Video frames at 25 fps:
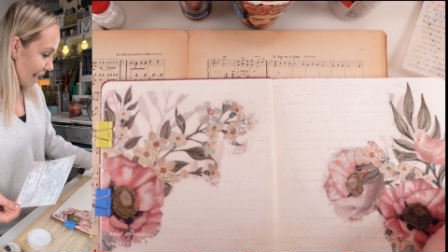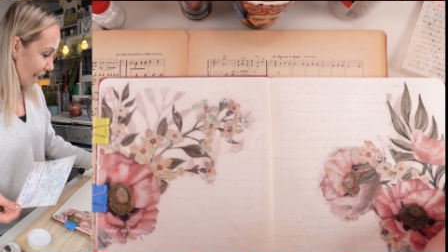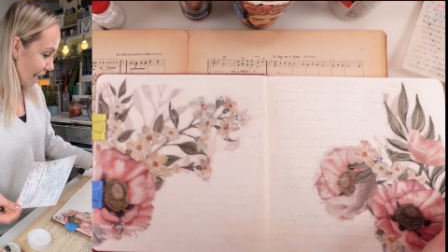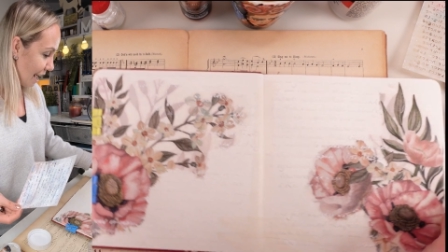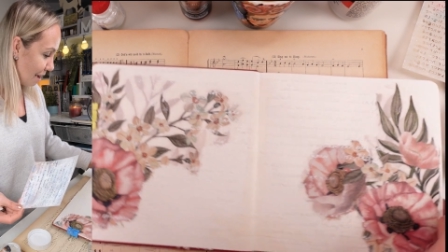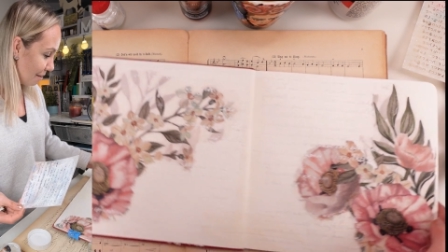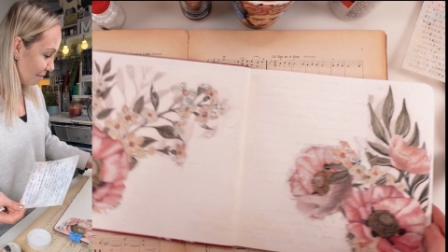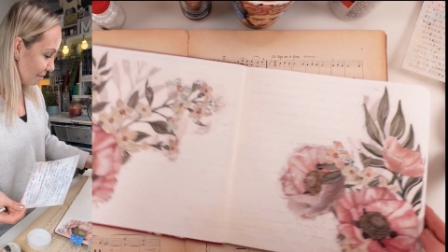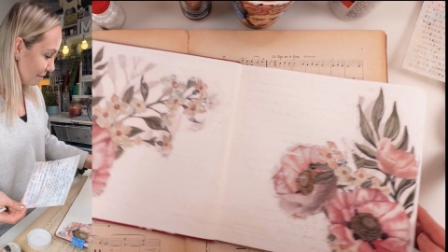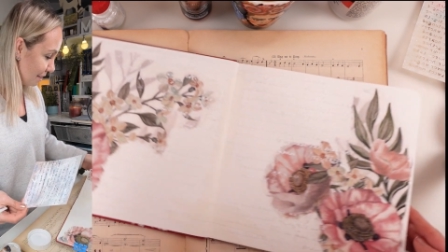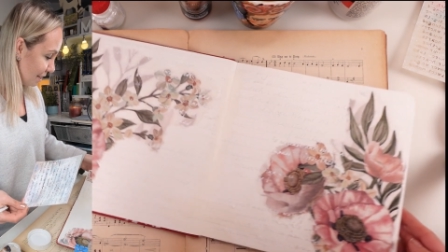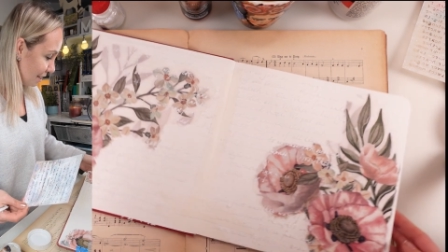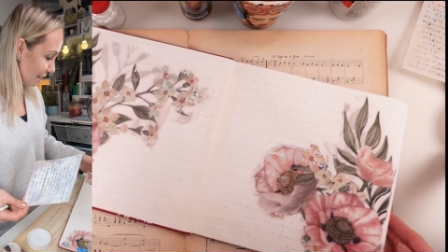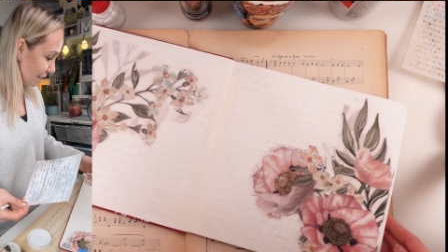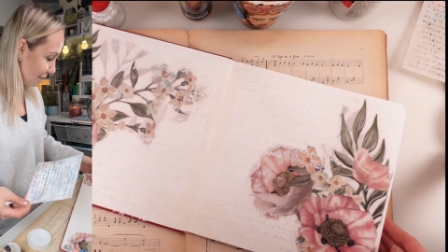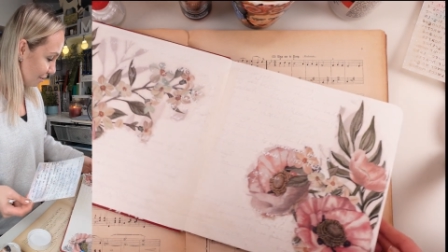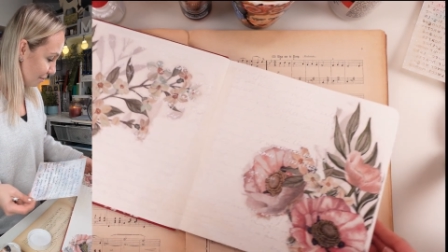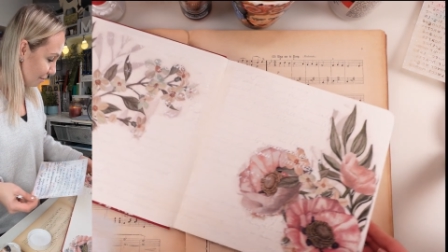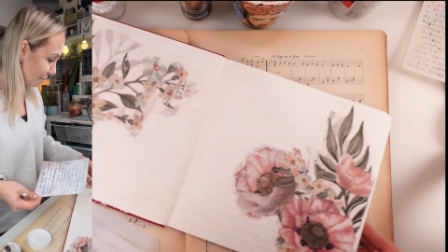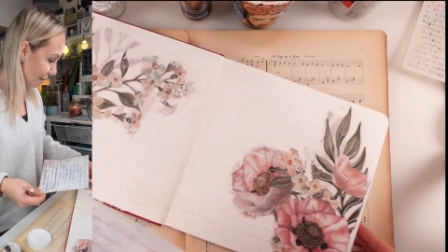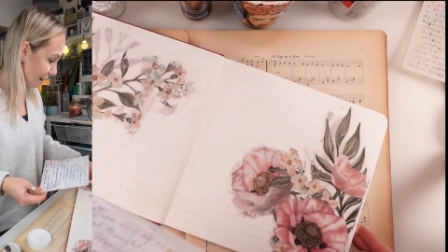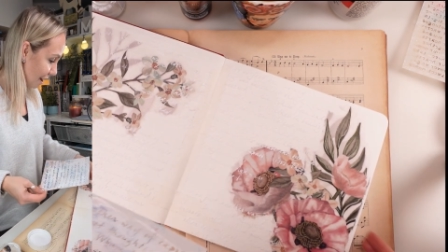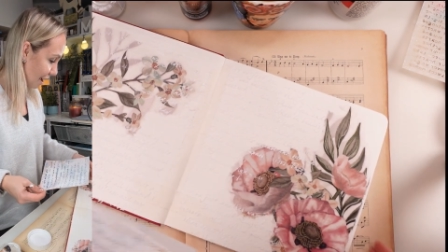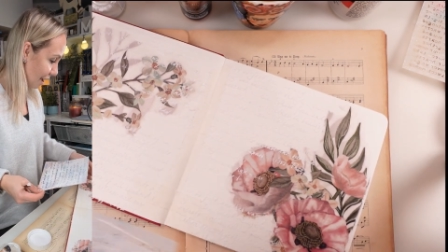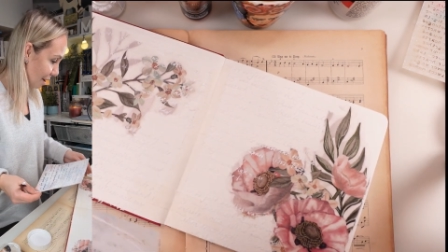I'm gonna
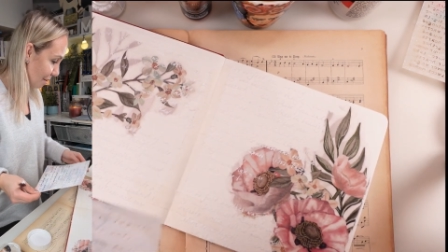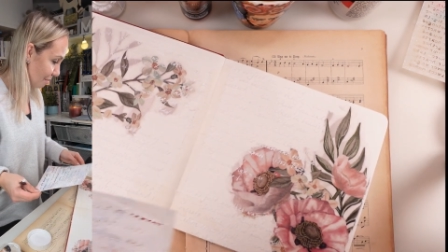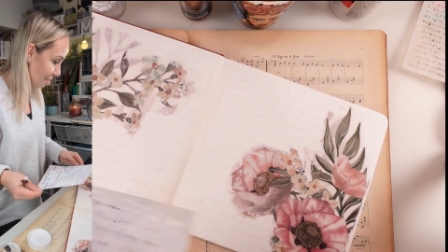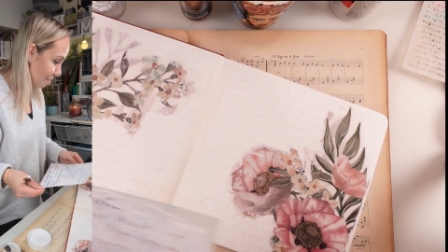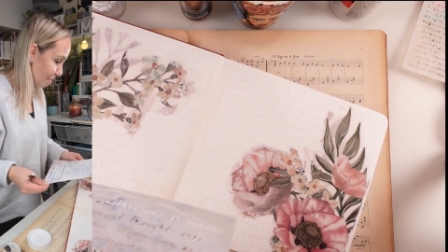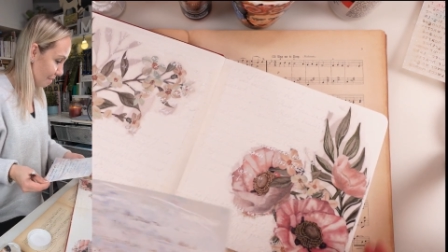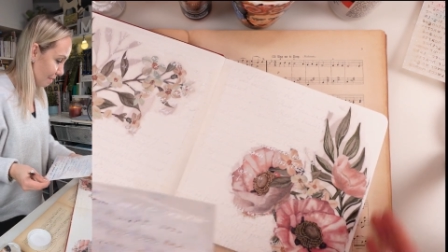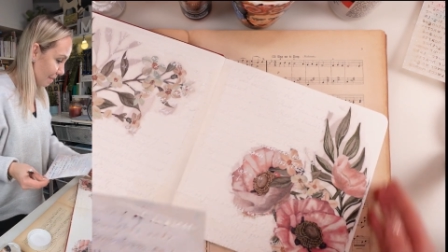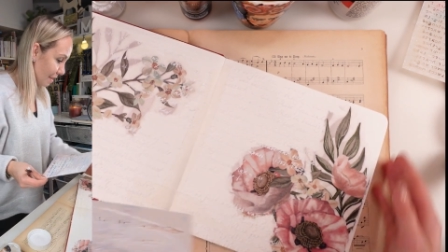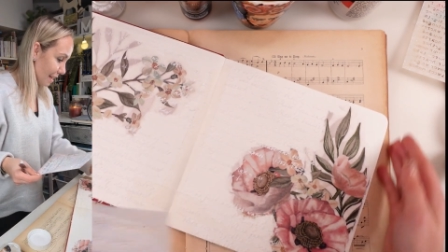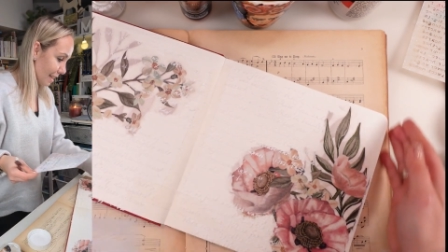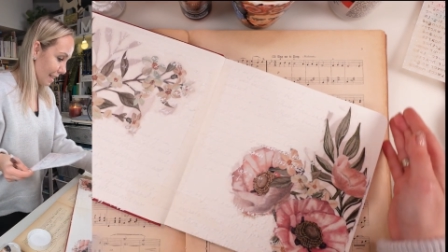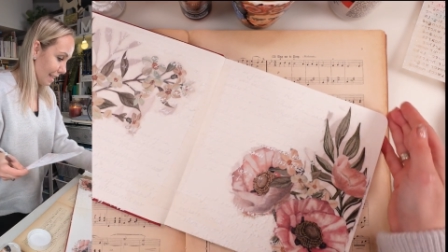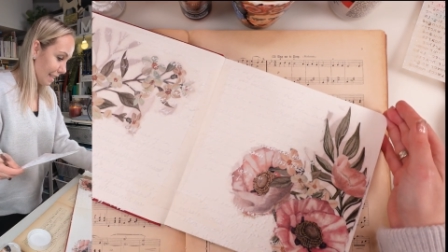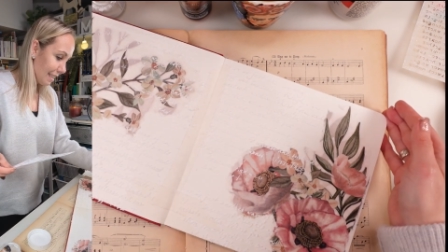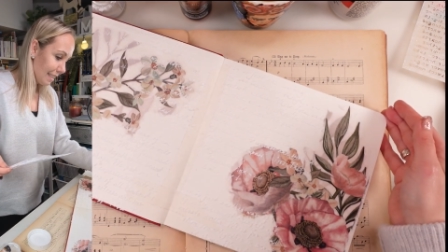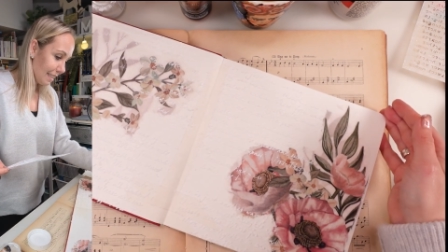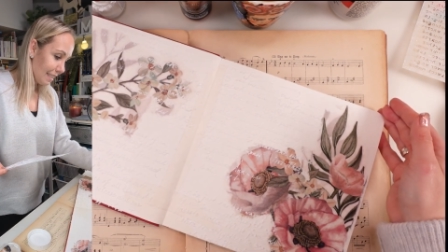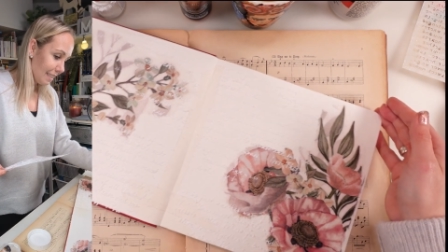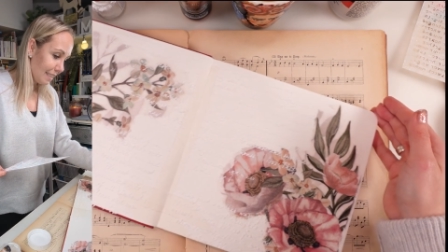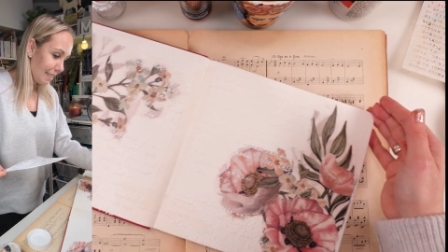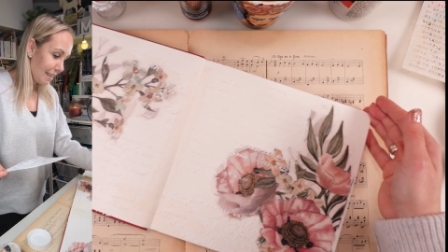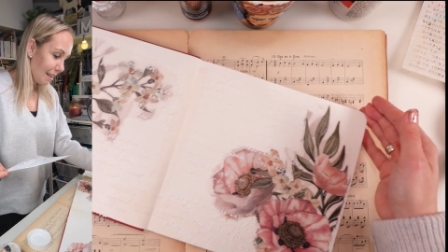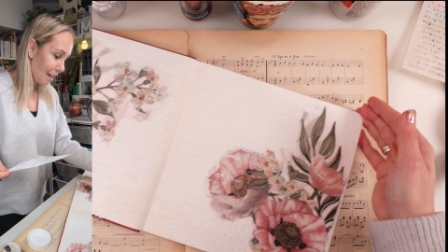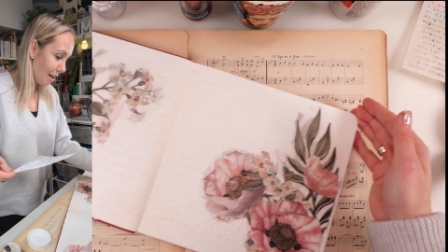grab
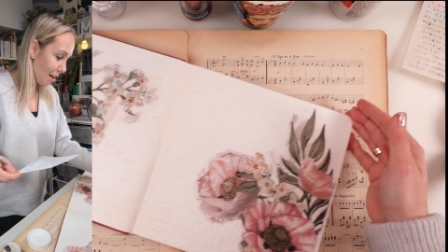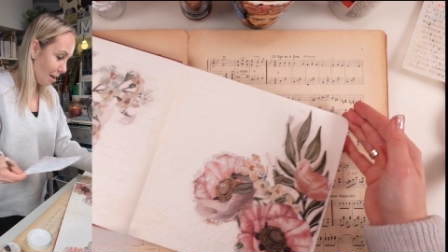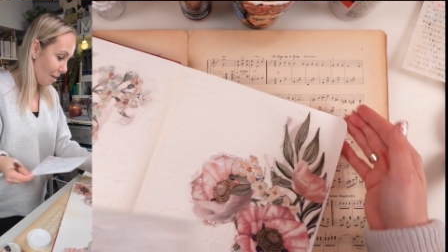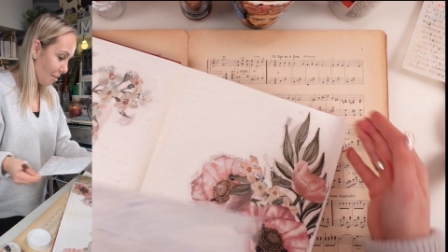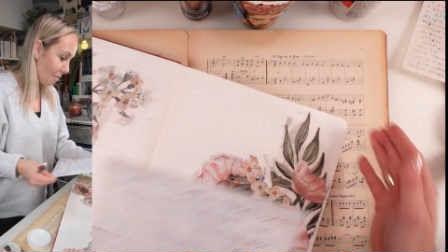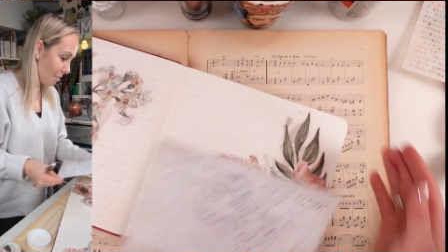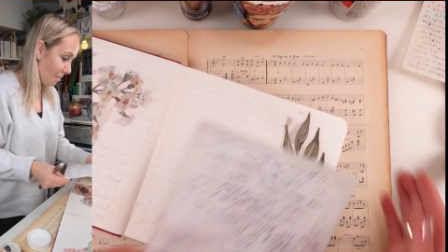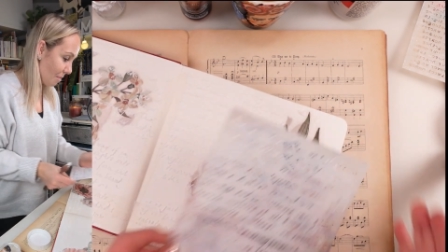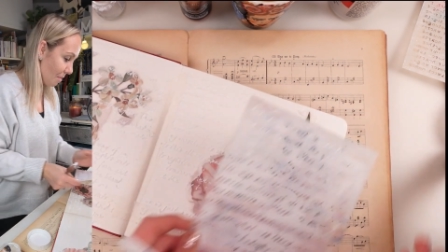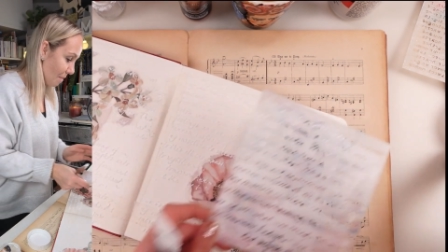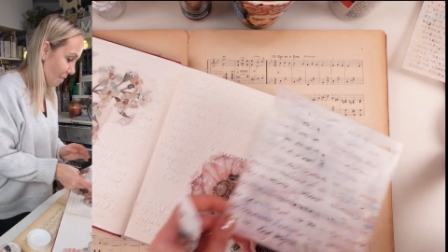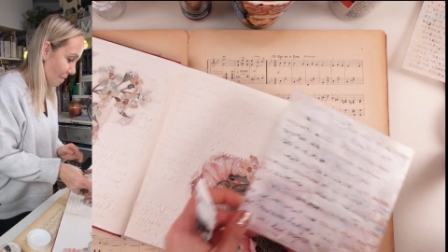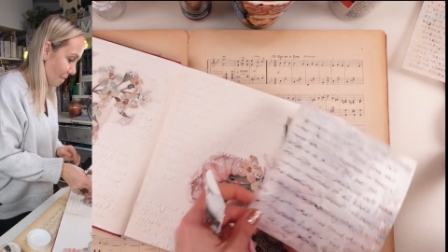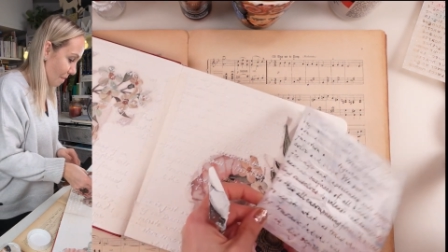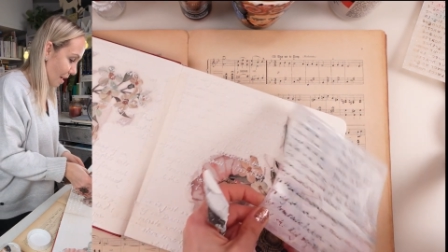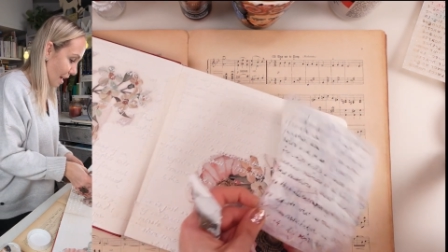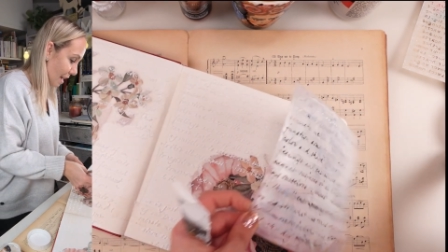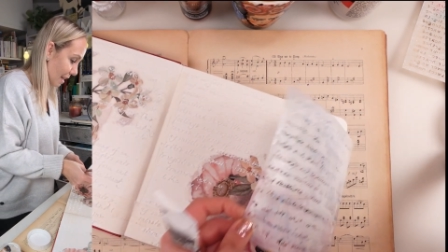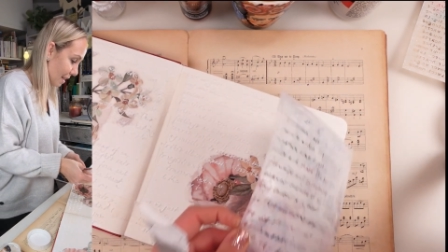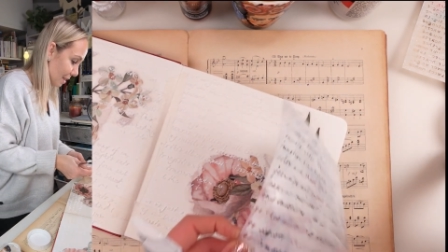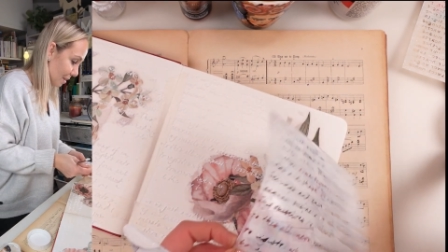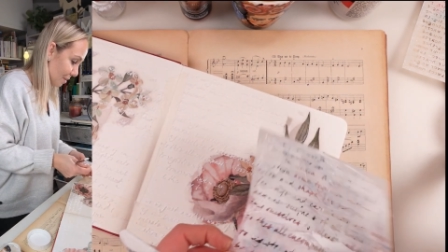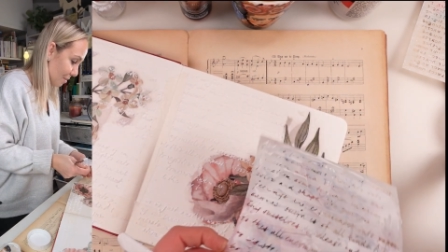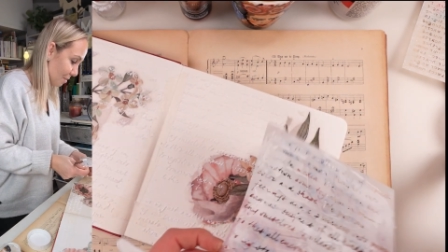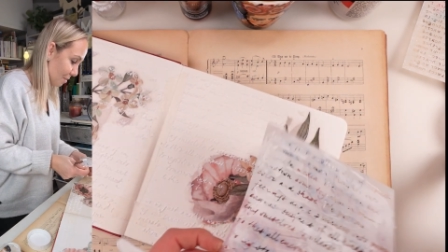some as